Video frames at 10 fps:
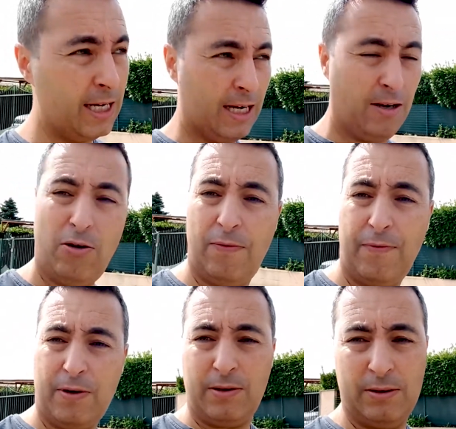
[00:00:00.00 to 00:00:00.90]
can
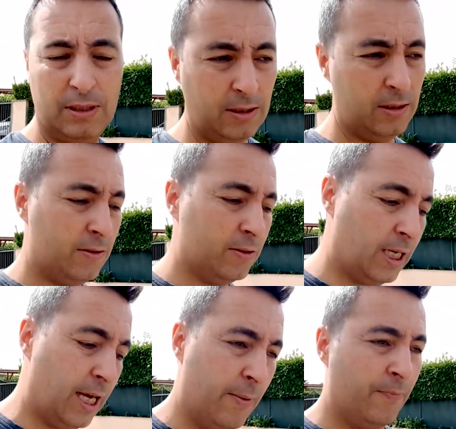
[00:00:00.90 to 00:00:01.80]
offer,
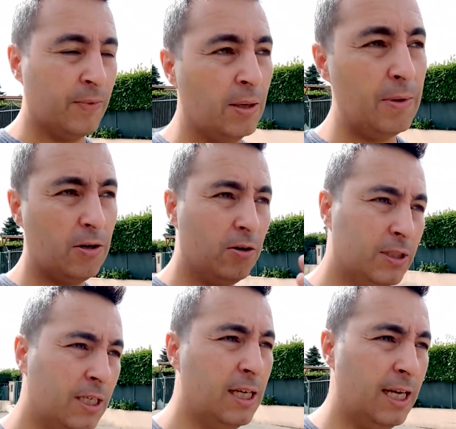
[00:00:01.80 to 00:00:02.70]
okay?
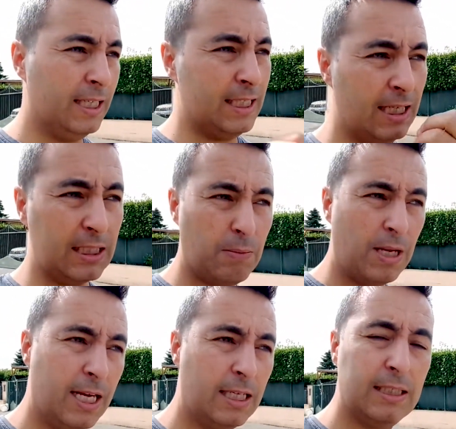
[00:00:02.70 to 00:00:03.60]
Because as I
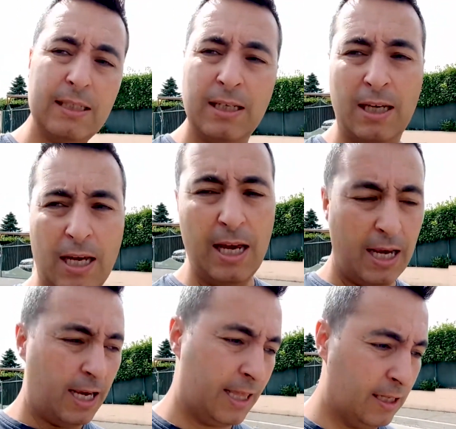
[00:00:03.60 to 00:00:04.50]
explained it
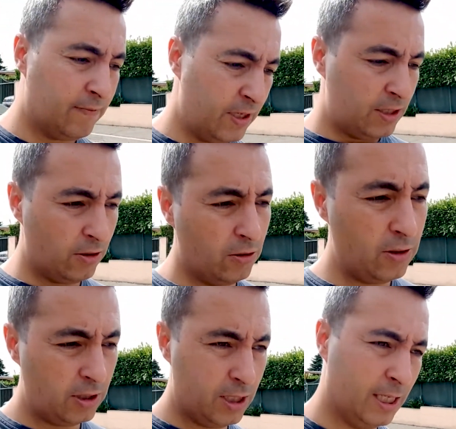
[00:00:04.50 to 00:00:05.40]
in that video,
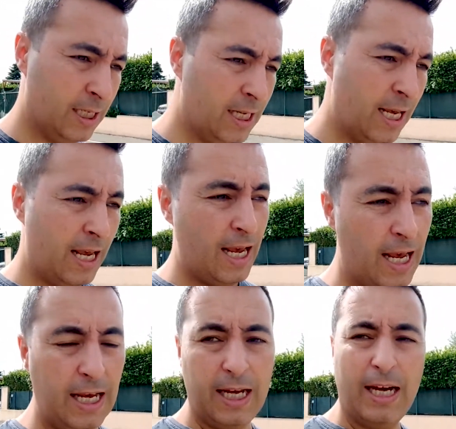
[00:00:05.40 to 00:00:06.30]

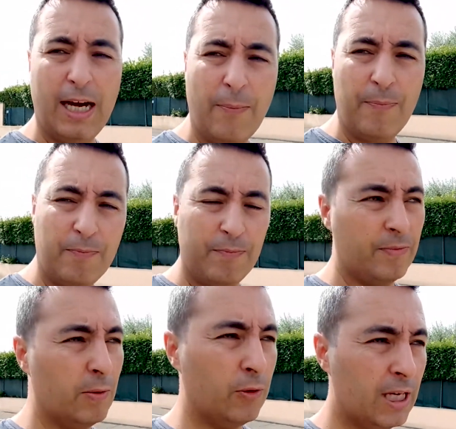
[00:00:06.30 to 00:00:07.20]
um,
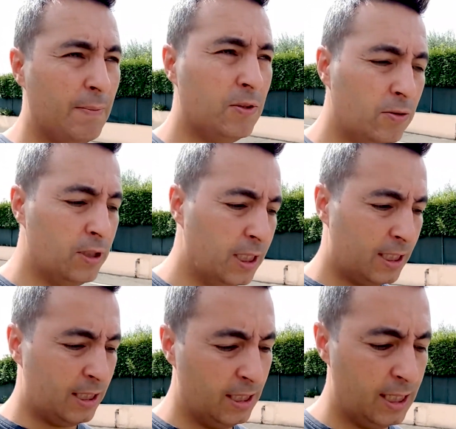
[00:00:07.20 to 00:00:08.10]
what I'm doing
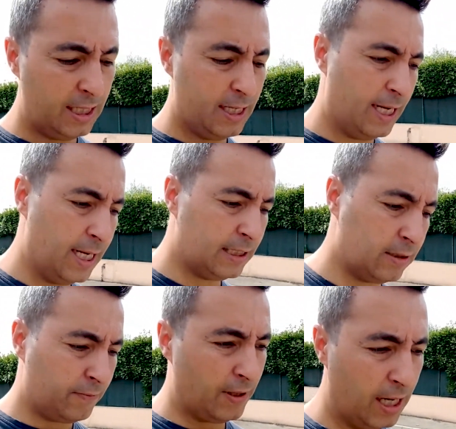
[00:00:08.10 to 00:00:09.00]
is to
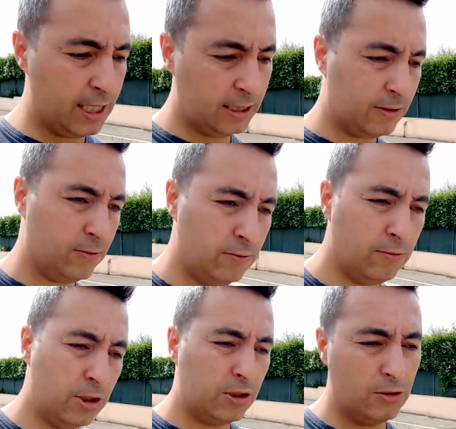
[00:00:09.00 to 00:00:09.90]
find
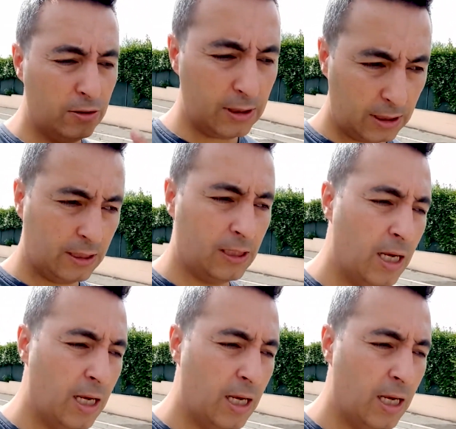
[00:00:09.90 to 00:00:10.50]
solutions